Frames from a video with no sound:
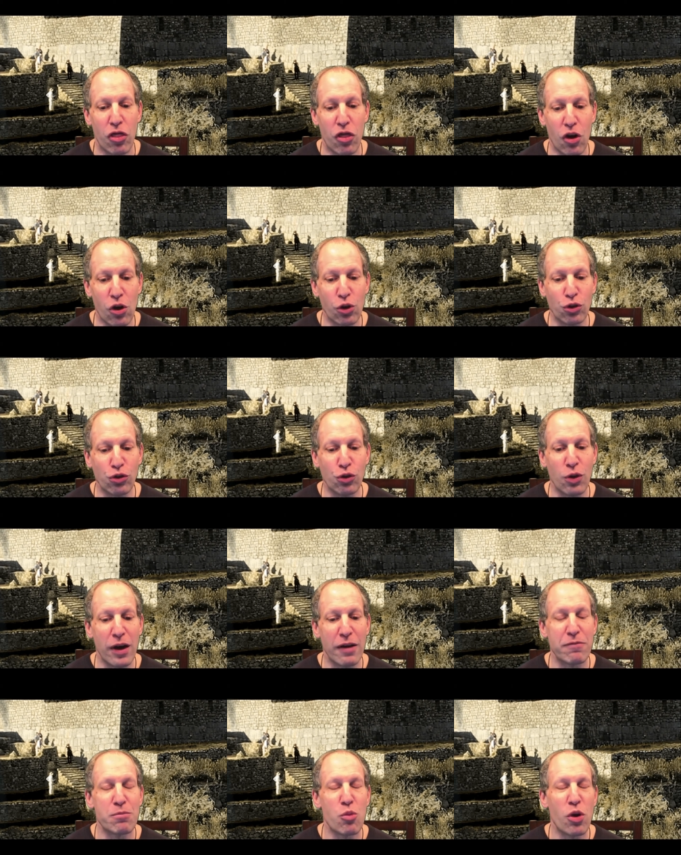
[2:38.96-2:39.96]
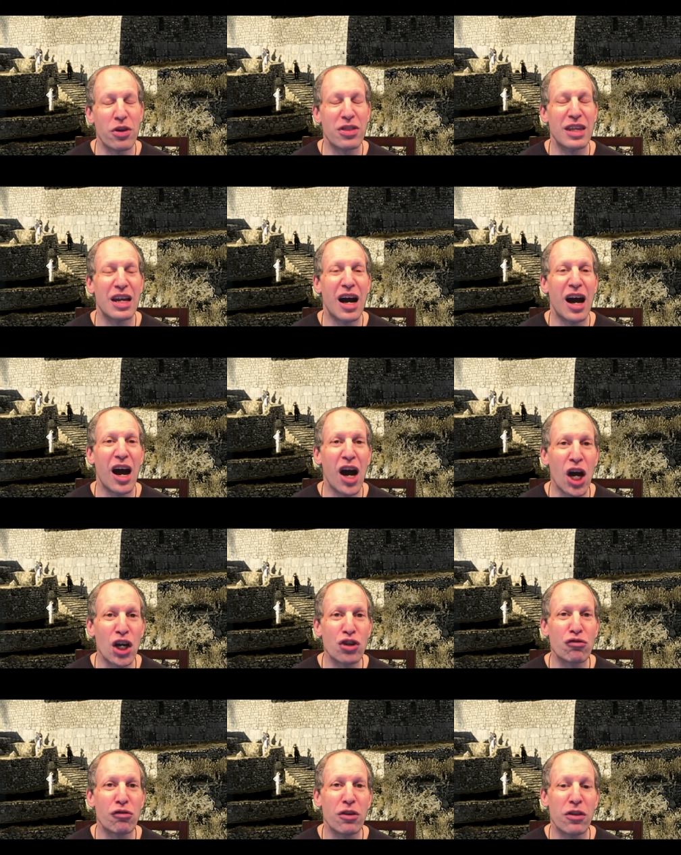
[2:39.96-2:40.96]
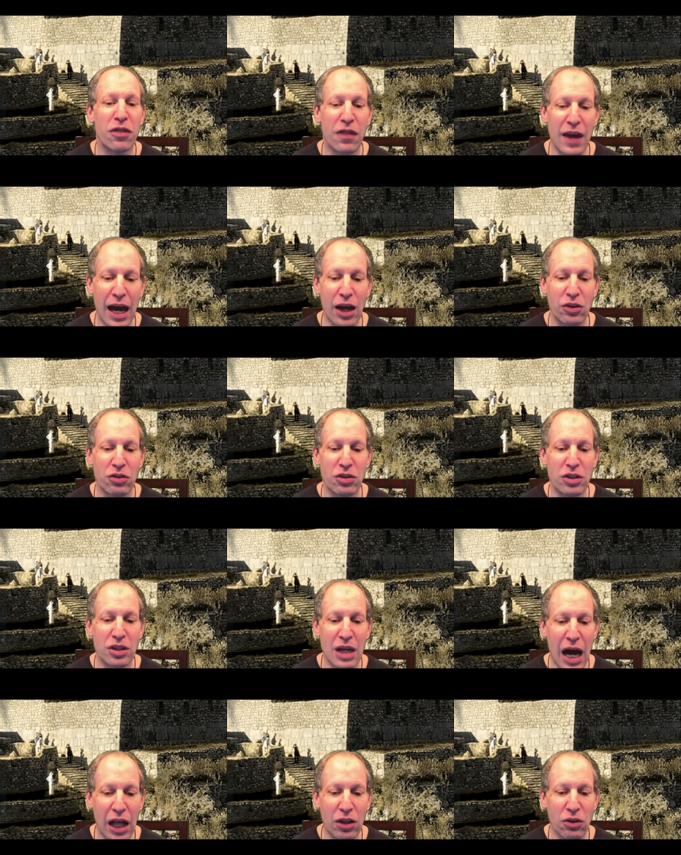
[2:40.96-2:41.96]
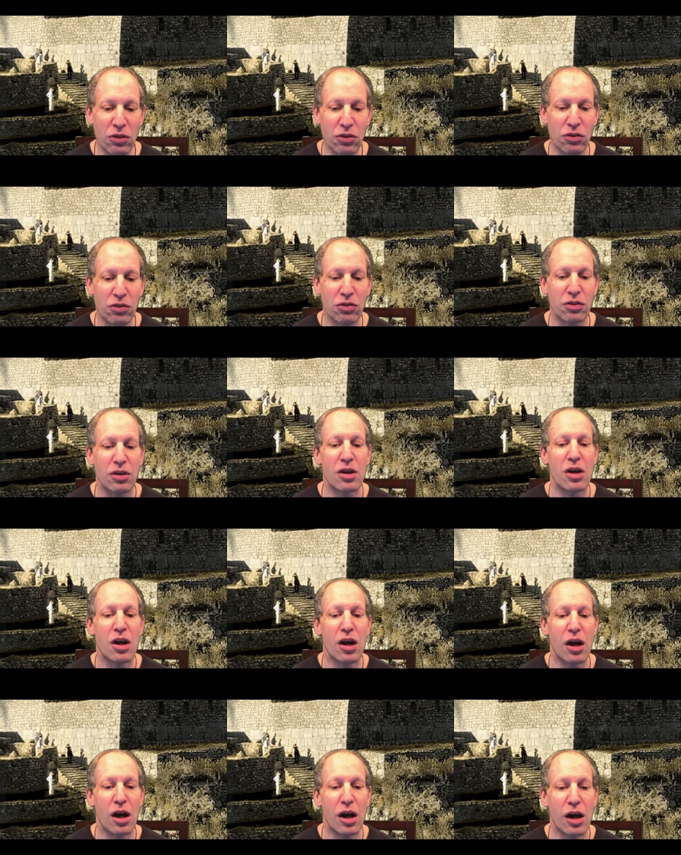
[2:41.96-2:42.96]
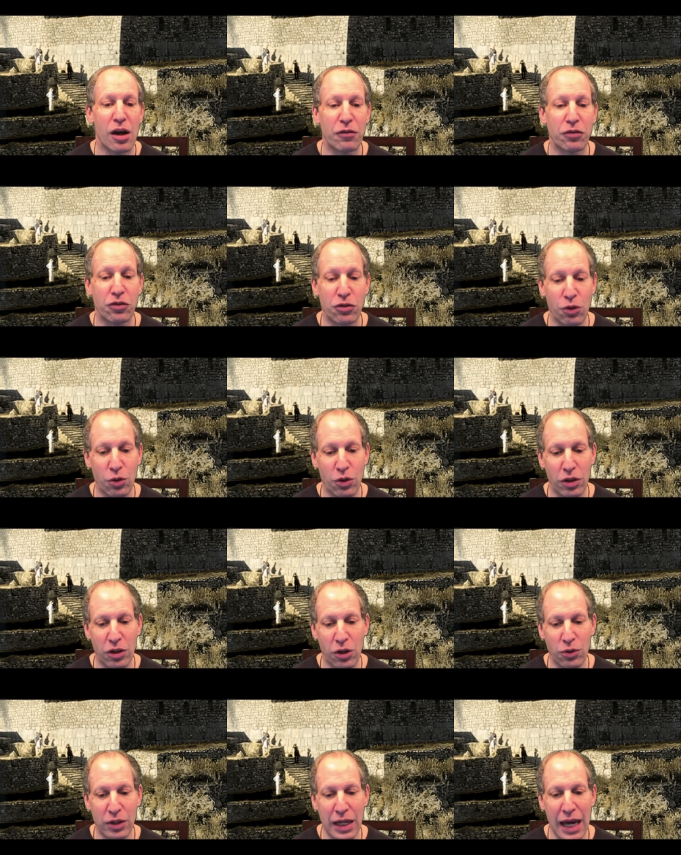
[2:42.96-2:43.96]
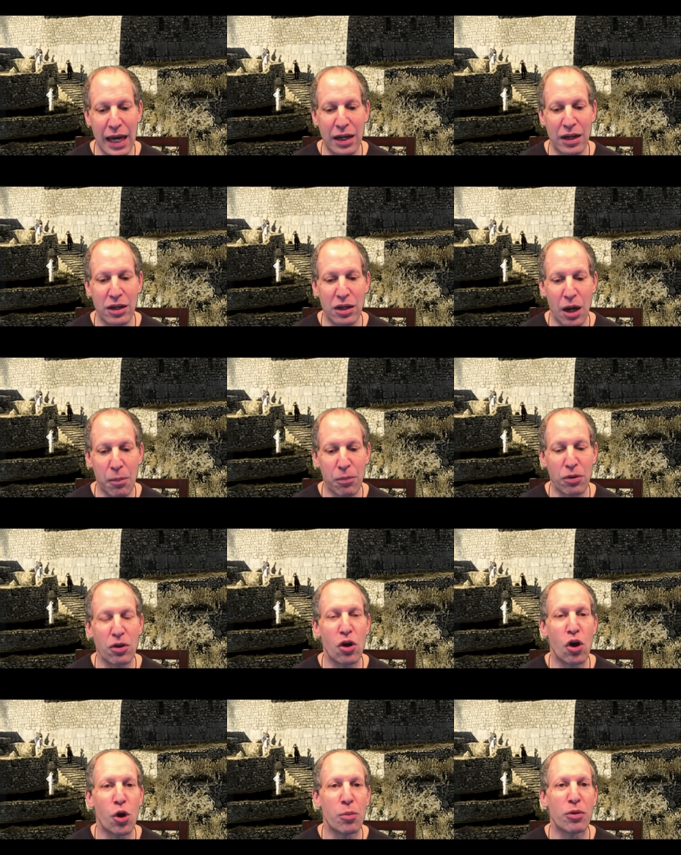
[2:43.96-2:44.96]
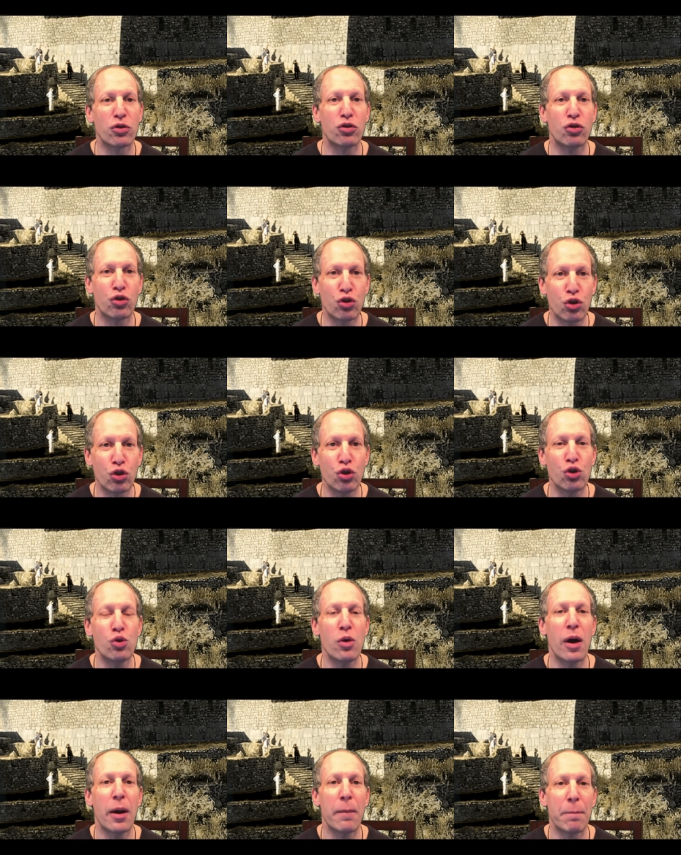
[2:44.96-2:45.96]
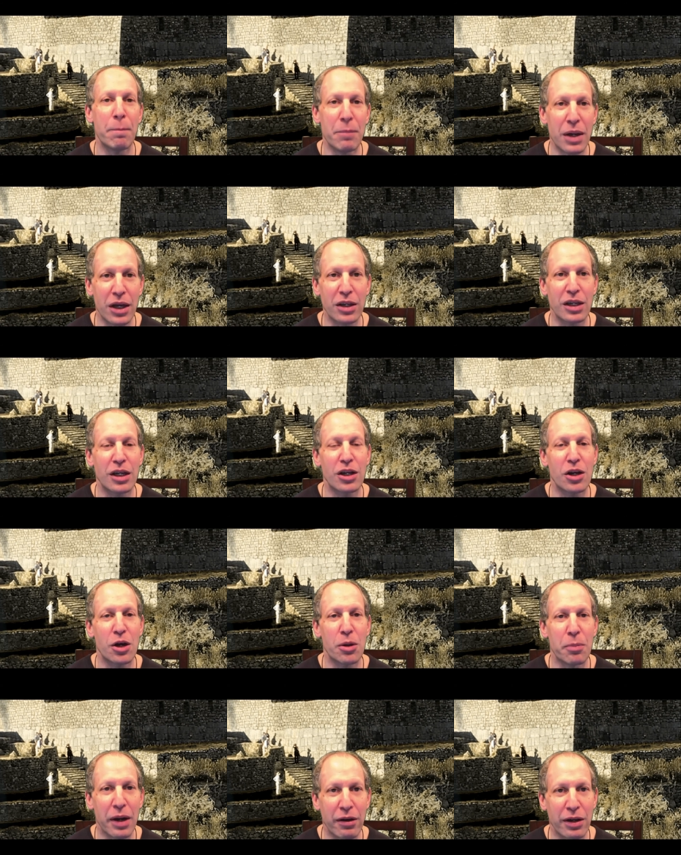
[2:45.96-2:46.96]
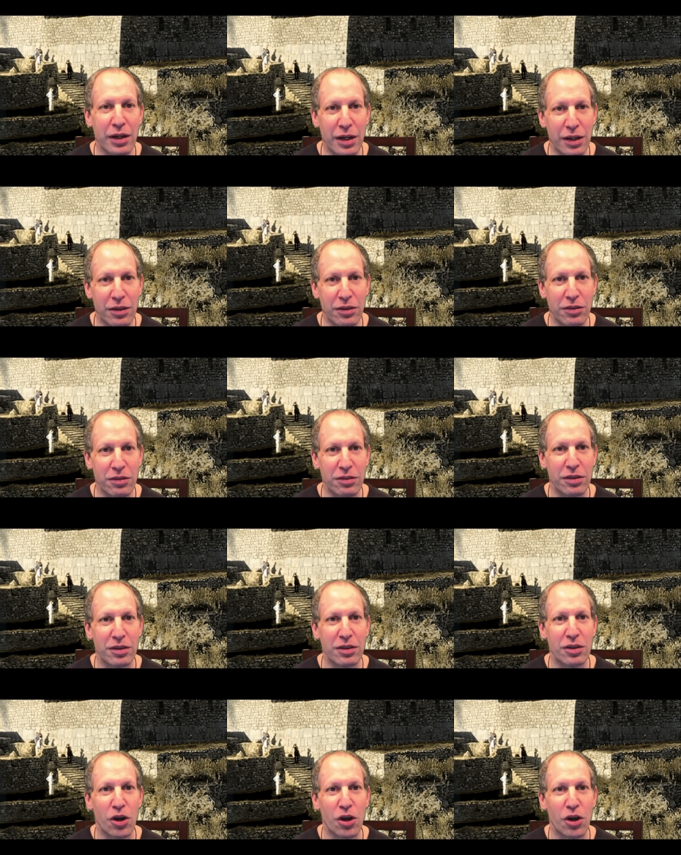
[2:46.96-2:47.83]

Those who have more than $100,000 of student loan debt number almost 2 million Americans.